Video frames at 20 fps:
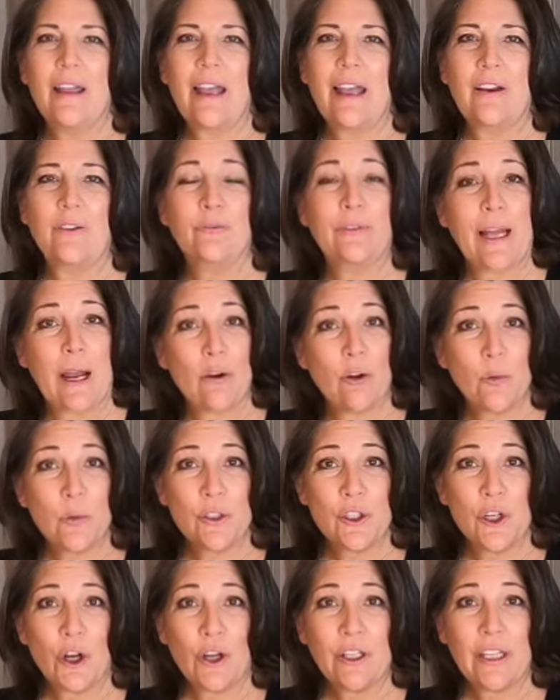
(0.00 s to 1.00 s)
and flour
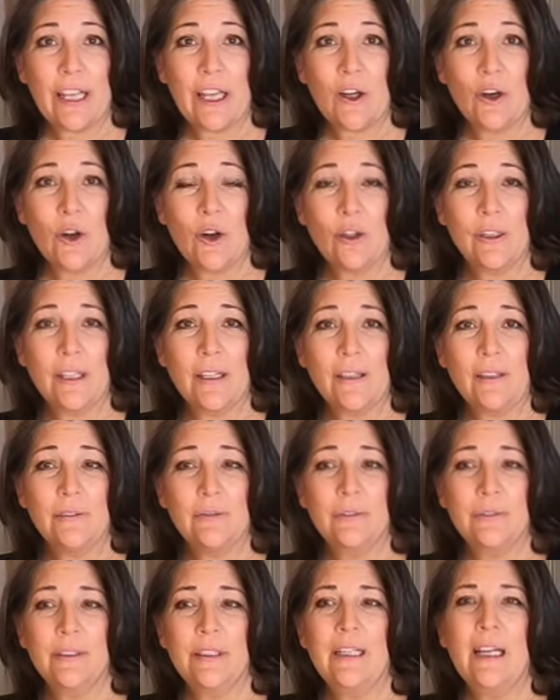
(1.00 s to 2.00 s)
was hard to get a hold of,
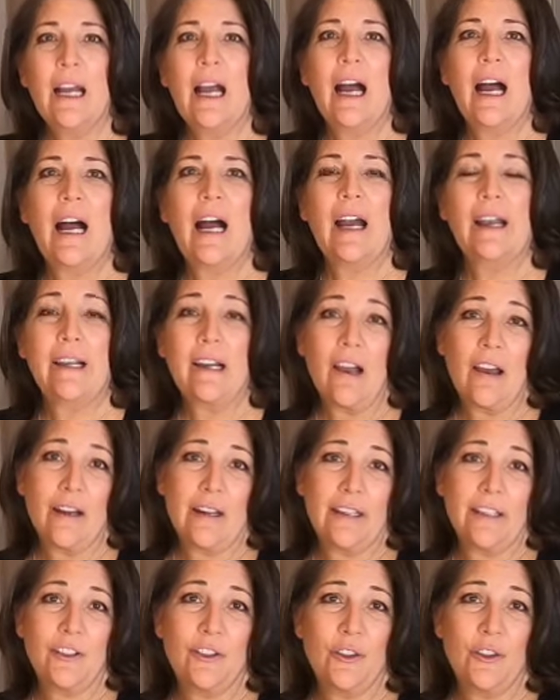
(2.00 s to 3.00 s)
I got
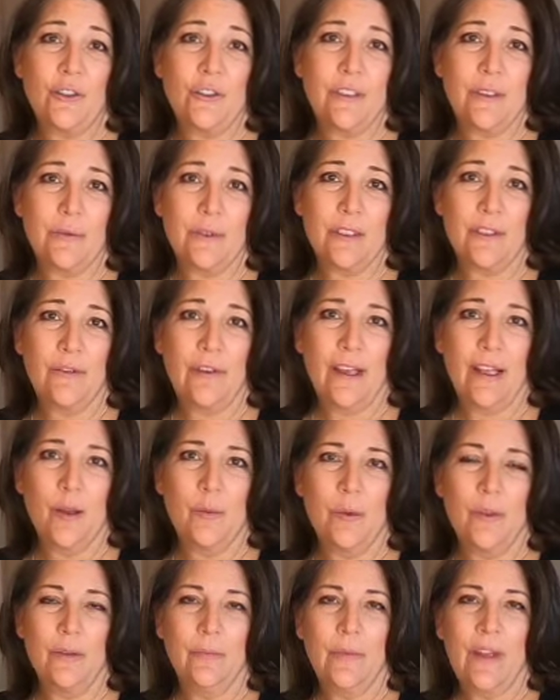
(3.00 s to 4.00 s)
it as soon as it was
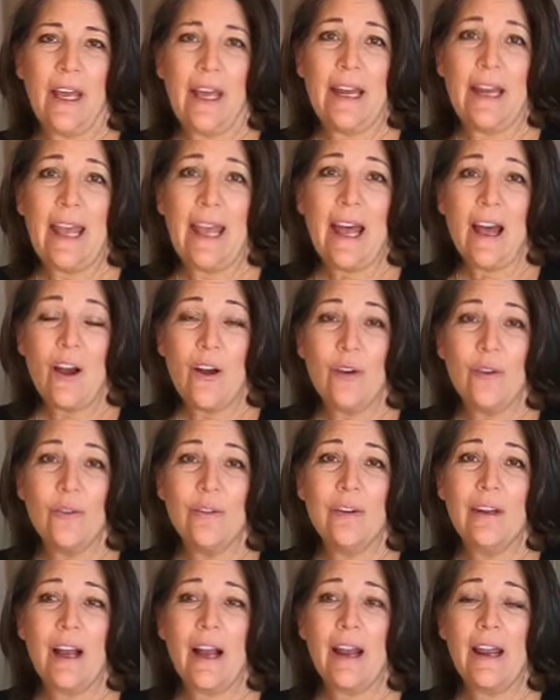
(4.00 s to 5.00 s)
available. And now
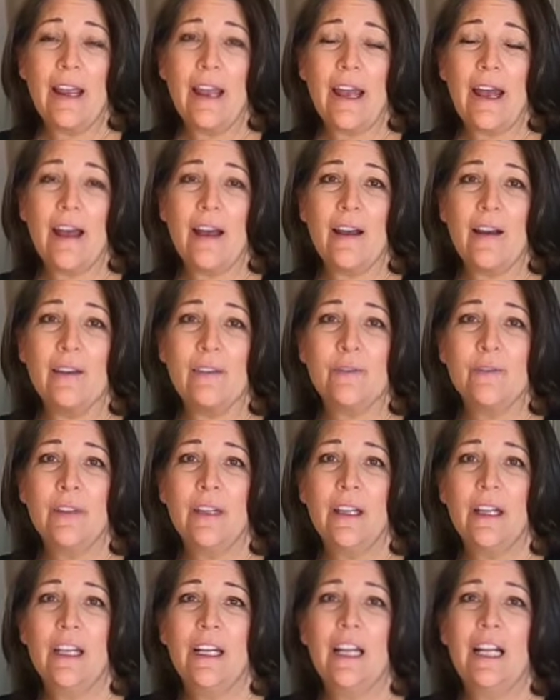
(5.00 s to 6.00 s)
I have
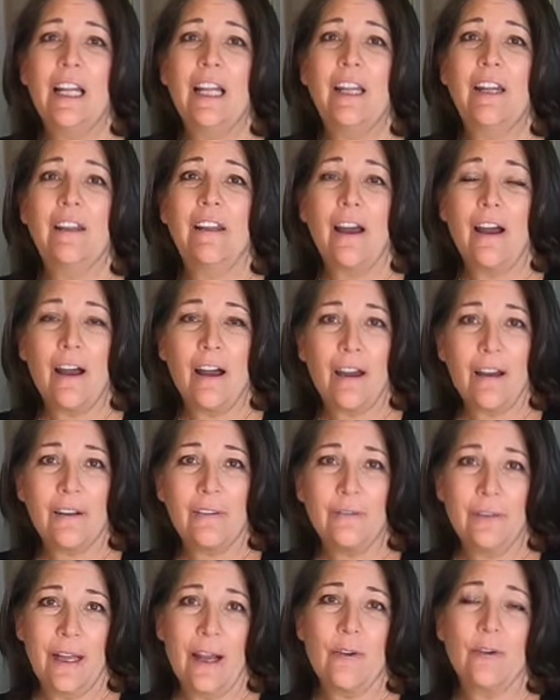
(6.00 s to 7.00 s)
a lot
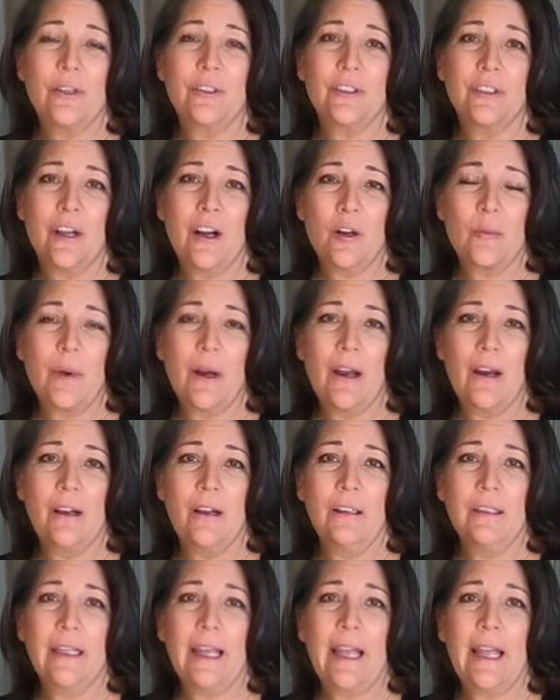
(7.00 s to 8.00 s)
of flour
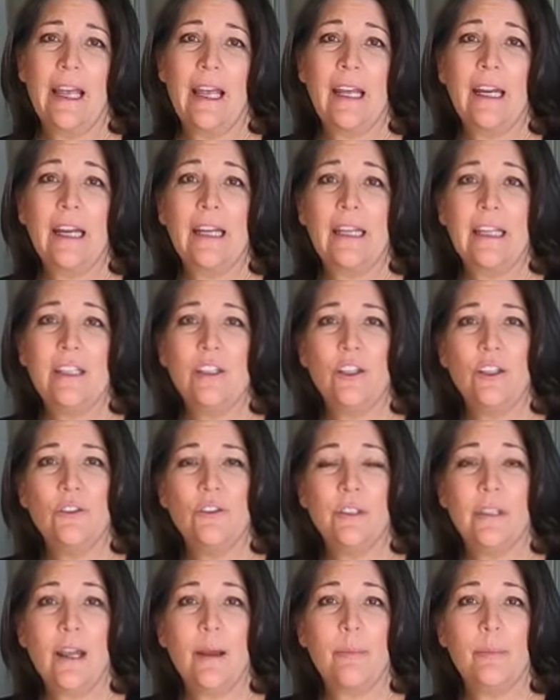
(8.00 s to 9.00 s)
stockpiled and I need to
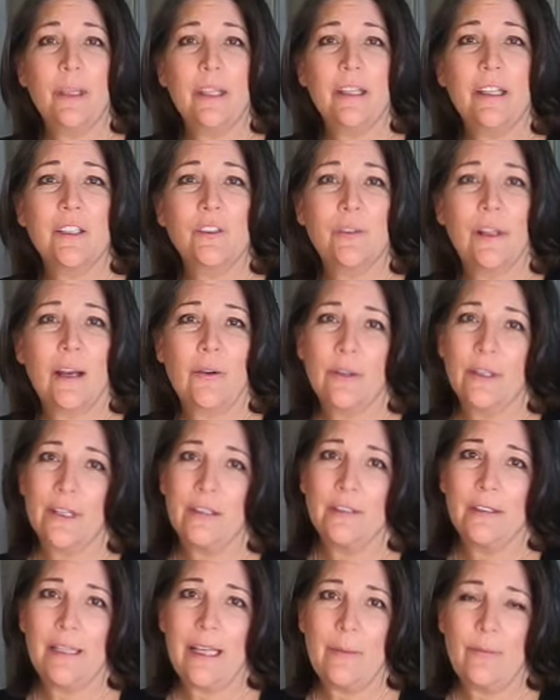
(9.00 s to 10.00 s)
use it up because flour
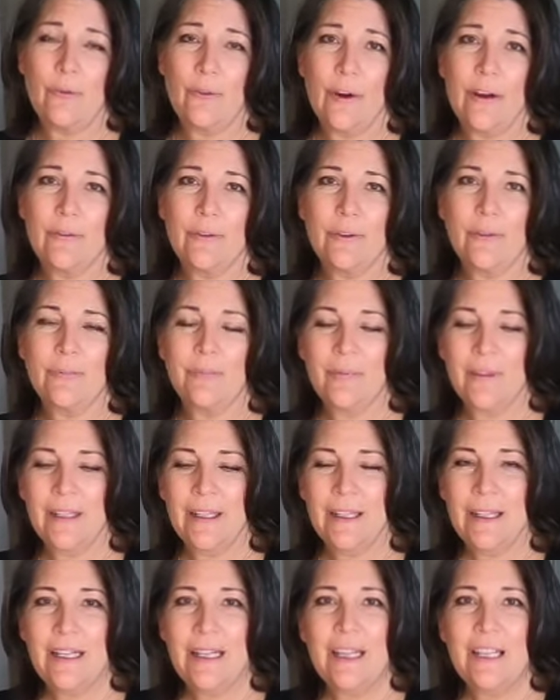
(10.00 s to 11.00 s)
doesn't keep forever.
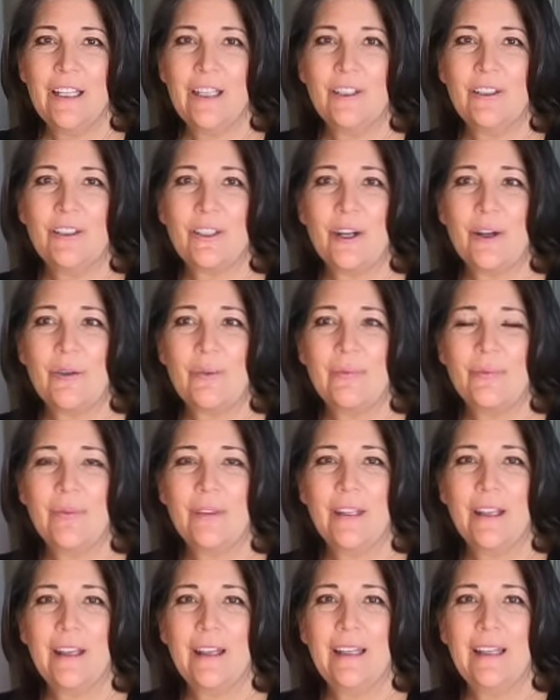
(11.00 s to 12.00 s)
So
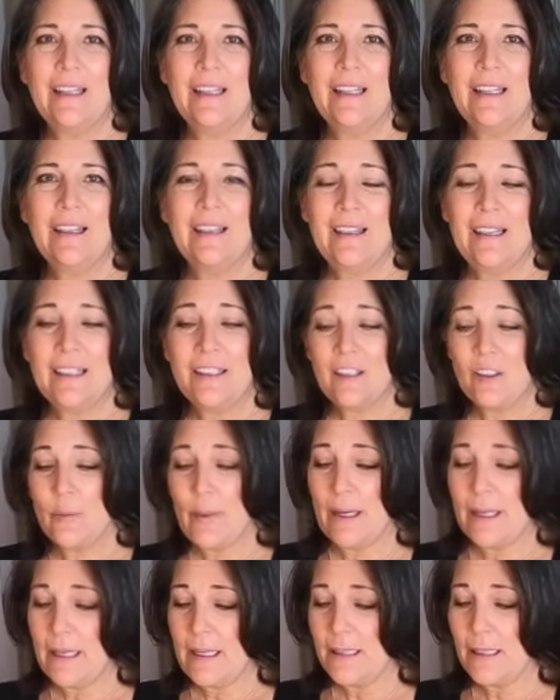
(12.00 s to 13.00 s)
this is
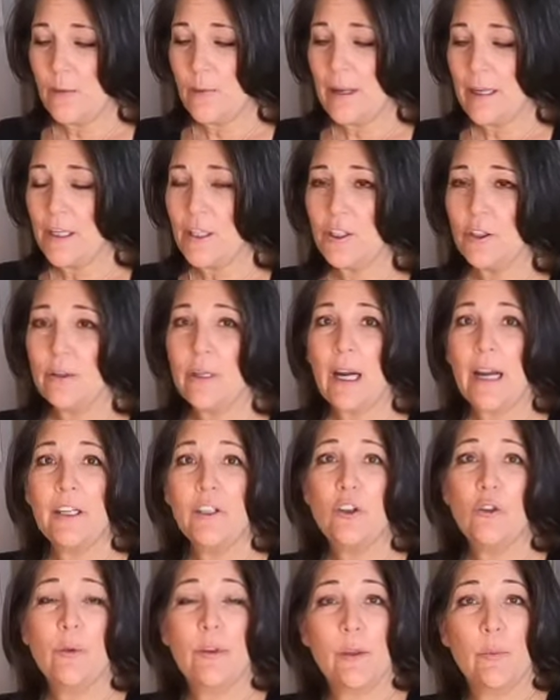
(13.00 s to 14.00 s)
my easy way to do it. I
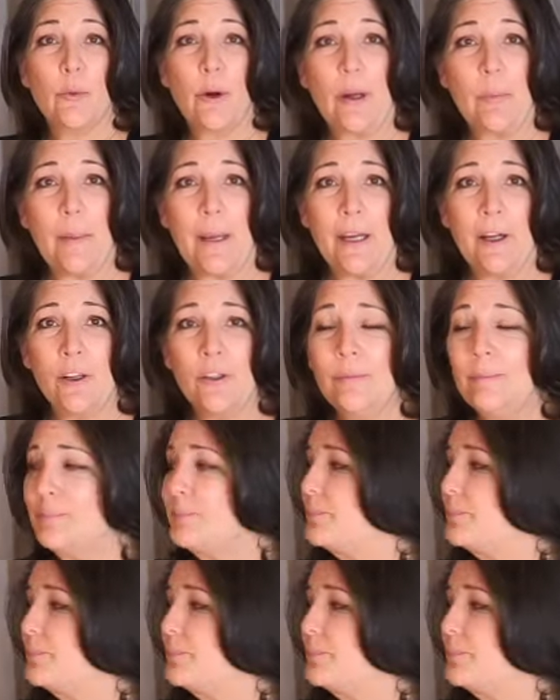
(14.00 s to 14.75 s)
do it with a bread maker.